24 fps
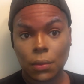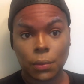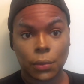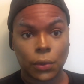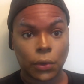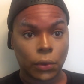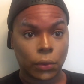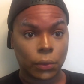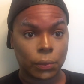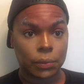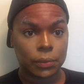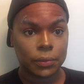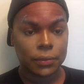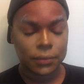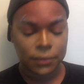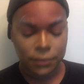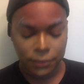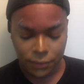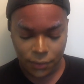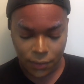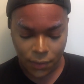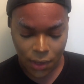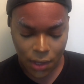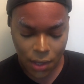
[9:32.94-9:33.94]
Boom.
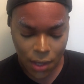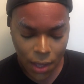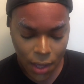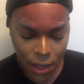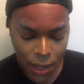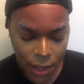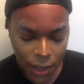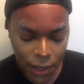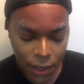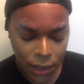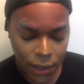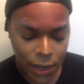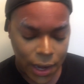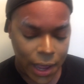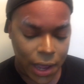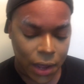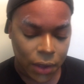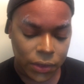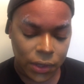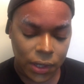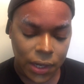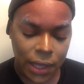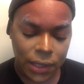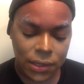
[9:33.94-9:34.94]

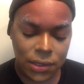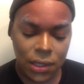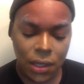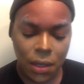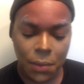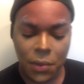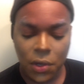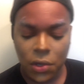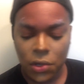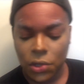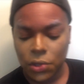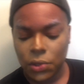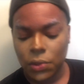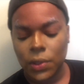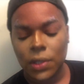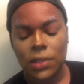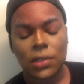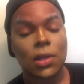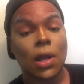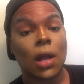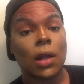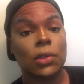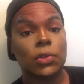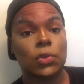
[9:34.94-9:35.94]
Now, the next thing I'm going to do
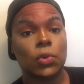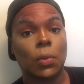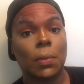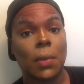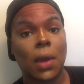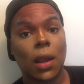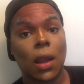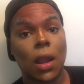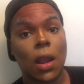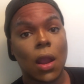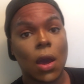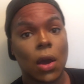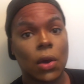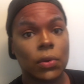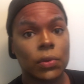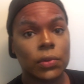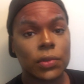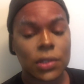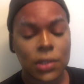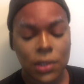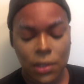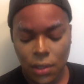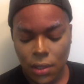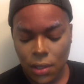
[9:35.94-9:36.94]
is contour my nose.
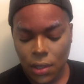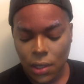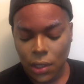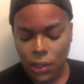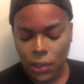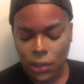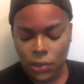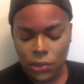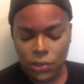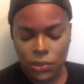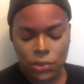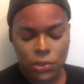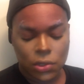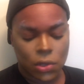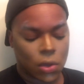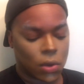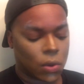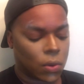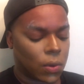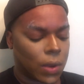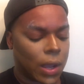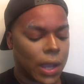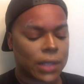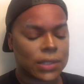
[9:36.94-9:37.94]

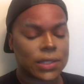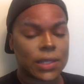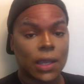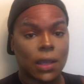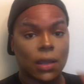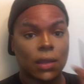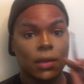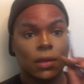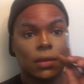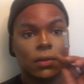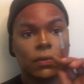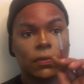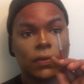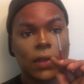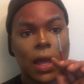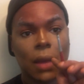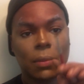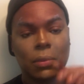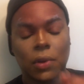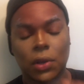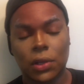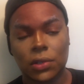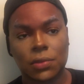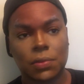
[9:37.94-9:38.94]
So I take a
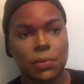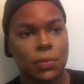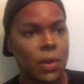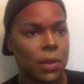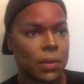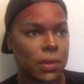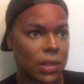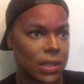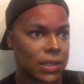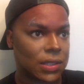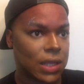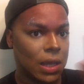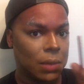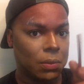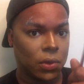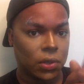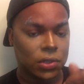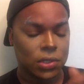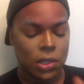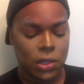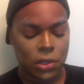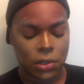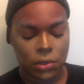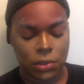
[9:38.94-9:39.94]
flat brush, the same
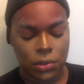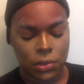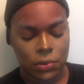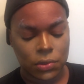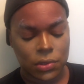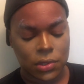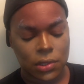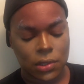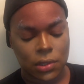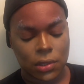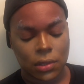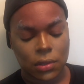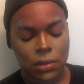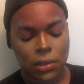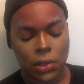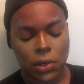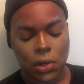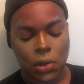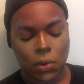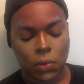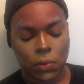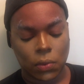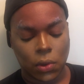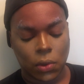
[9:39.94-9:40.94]
brush that you use to,
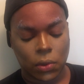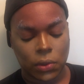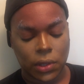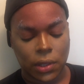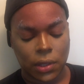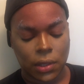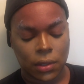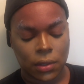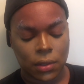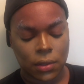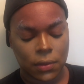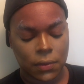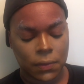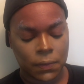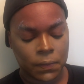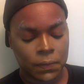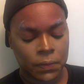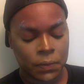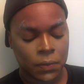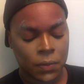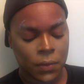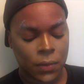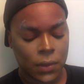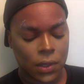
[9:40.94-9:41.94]
roll the
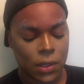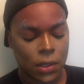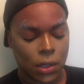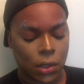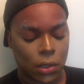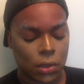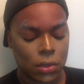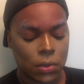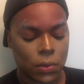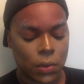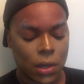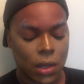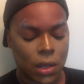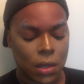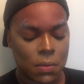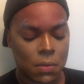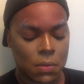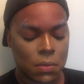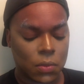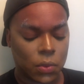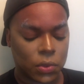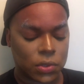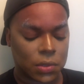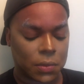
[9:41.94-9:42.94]
glue up,
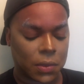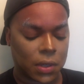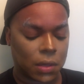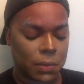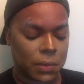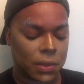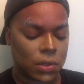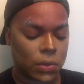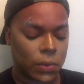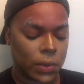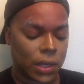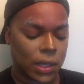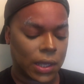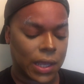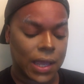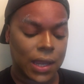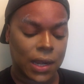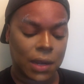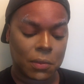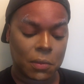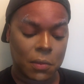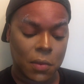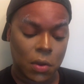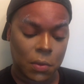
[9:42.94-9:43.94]
which I'm going to be doing
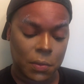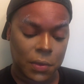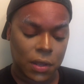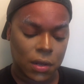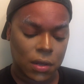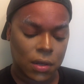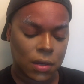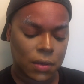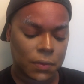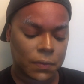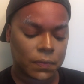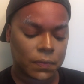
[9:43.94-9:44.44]
again in a moment.